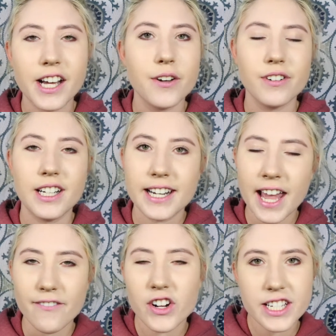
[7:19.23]
I own a lot of
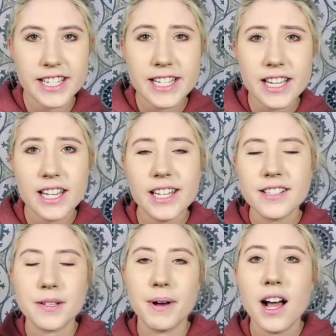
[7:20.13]
Kat Von
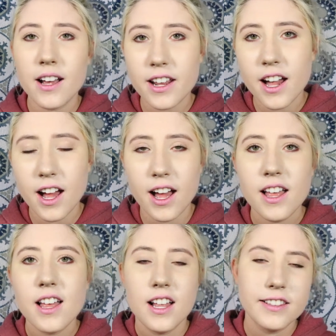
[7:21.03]
D, some Huda, a
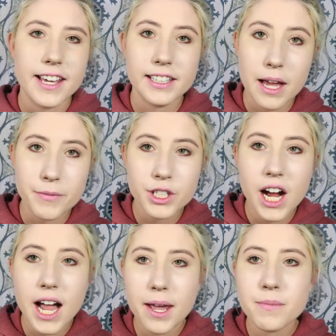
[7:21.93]
lot of Lime
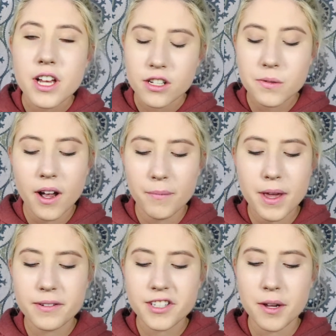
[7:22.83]
Crime, so I'll
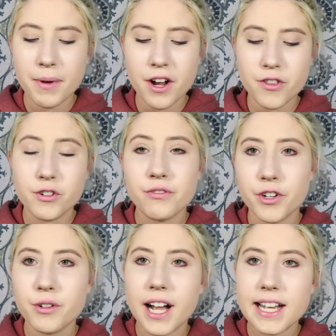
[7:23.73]
be able to compare those for
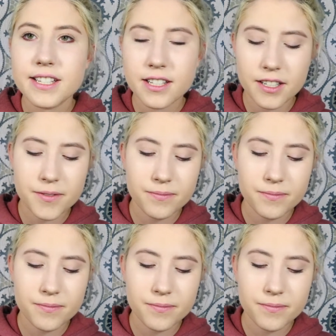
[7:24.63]
you guys.